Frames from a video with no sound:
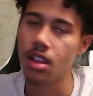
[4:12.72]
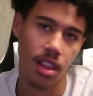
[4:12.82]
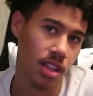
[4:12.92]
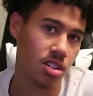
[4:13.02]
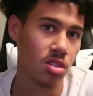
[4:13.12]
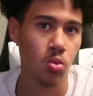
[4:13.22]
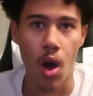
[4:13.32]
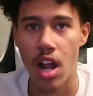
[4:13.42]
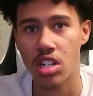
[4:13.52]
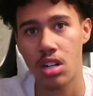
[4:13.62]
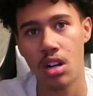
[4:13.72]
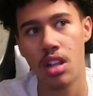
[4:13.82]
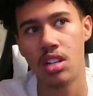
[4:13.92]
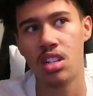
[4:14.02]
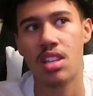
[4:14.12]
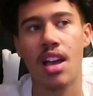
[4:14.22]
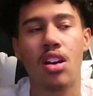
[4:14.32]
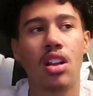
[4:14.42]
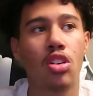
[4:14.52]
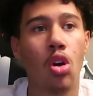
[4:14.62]
like just watching her, and just I
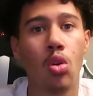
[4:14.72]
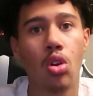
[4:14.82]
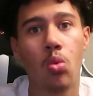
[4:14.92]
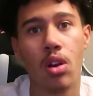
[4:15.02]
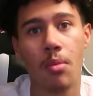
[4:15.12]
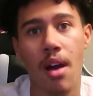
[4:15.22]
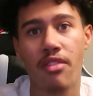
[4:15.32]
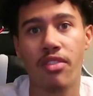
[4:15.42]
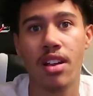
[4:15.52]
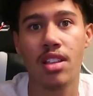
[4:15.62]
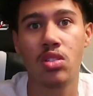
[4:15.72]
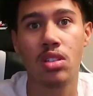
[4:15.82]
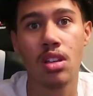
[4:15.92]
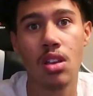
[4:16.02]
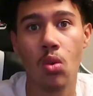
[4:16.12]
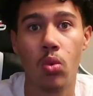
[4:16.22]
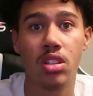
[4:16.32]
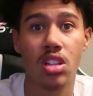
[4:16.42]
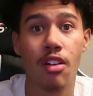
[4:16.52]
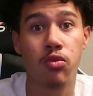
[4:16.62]
couldn't go nowhere. And my friends, when
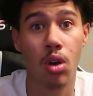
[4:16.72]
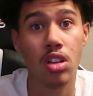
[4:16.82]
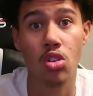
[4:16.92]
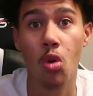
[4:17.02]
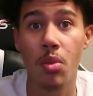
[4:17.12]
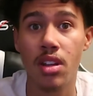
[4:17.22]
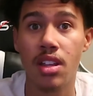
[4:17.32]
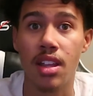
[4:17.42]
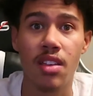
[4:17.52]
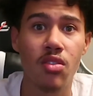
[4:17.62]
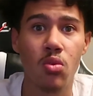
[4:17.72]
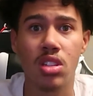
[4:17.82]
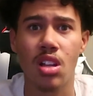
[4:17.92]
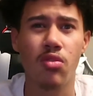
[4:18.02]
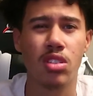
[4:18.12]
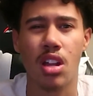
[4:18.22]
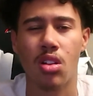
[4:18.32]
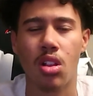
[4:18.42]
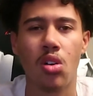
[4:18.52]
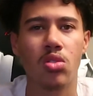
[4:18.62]
stuff was opening, even when stuff was kind
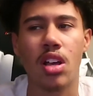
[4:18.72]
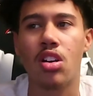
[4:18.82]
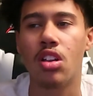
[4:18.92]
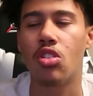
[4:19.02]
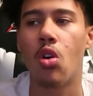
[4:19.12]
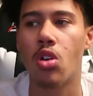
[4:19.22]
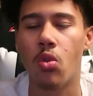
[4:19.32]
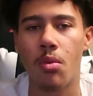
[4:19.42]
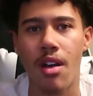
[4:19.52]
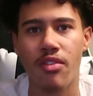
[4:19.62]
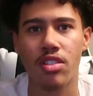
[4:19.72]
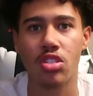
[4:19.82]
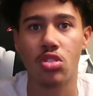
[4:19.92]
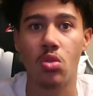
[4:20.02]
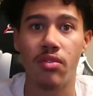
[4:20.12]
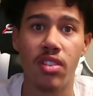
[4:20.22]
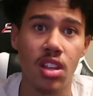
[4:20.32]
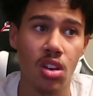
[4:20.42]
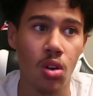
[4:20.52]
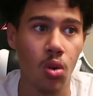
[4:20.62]
of closed, I couldn't go nowhere with my friends to shoot a
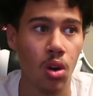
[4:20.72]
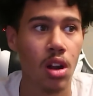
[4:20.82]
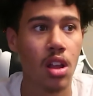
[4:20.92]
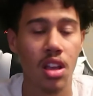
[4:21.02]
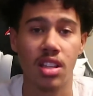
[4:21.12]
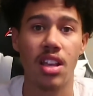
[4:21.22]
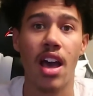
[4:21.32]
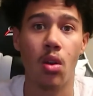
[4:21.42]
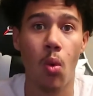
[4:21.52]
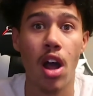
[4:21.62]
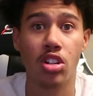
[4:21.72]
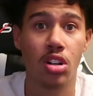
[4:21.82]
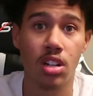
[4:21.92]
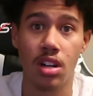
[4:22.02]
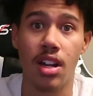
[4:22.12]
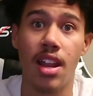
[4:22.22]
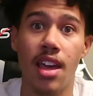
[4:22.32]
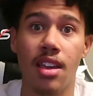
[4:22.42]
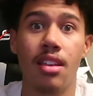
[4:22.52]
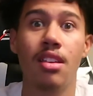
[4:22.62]
video, or because I had to watch her during the
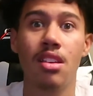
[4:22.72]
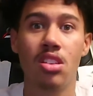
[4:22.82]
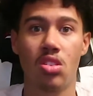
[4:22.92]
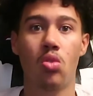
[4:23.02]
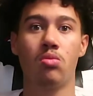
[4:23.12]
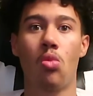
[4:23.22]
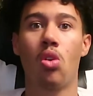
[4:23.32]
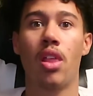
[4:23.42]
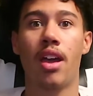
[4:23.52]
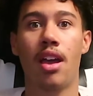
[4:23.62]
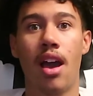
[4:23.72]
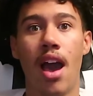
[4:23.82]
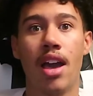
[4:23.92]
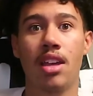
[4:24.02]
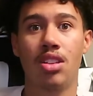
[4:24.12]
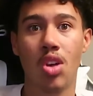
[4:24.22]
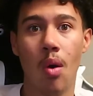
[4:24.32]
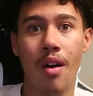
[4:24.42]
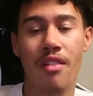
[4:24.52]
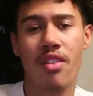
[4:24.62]
day. So it was more like I get to
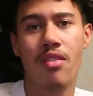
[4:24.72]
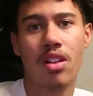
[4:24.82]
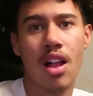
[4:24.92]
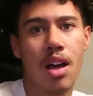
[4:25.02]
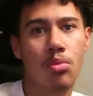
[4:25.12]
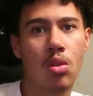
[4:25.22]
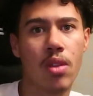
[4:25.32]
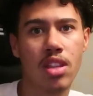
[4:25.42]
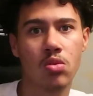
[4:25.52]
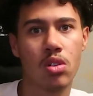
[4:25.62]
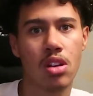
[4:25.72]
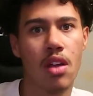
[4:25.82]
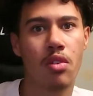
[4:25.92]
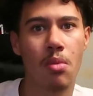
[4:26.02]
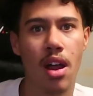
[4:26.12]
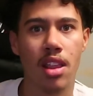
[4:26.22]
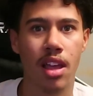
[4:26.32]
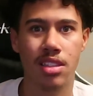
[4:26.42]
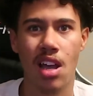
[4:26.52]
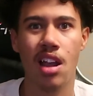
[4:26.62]
go out at 5 o'clock, but that's when everybody
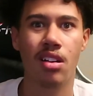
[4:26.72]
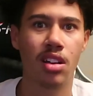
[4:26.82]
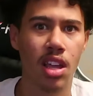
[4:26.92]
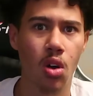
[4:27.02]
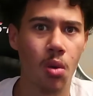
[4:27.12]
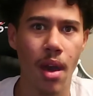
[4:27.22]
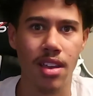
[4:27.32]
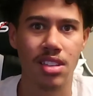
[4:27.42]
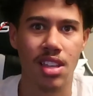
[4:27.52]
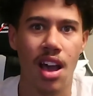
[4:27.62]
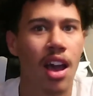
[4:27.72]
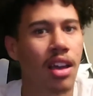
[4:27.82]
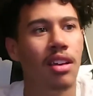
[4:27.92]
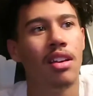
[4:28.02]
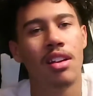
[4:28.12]
like tired, they go back inside